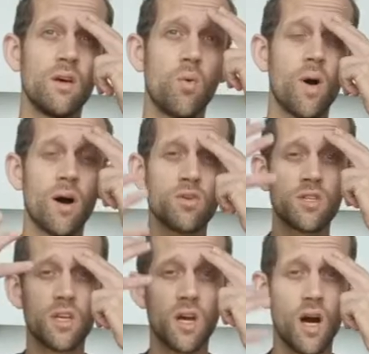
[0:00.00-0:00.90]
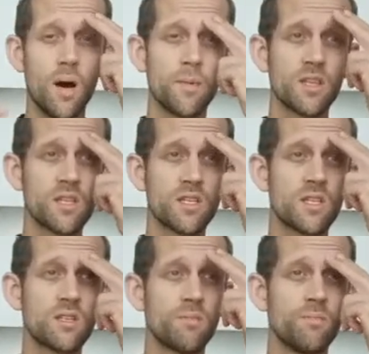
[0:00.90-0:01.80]
whilst calming the
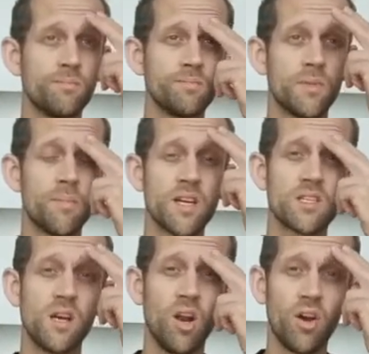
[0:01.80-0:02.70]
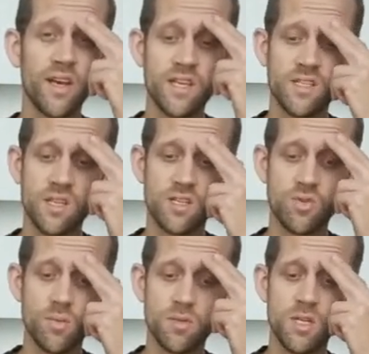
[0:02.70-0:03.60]
system. It makes it a lot easier
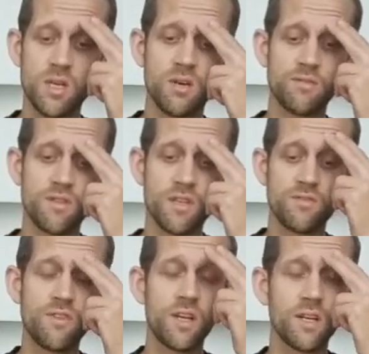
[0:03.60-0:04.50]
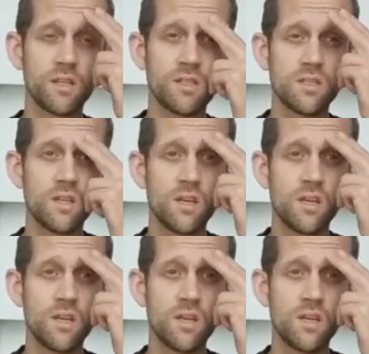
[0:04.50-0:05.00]
to observe these feelings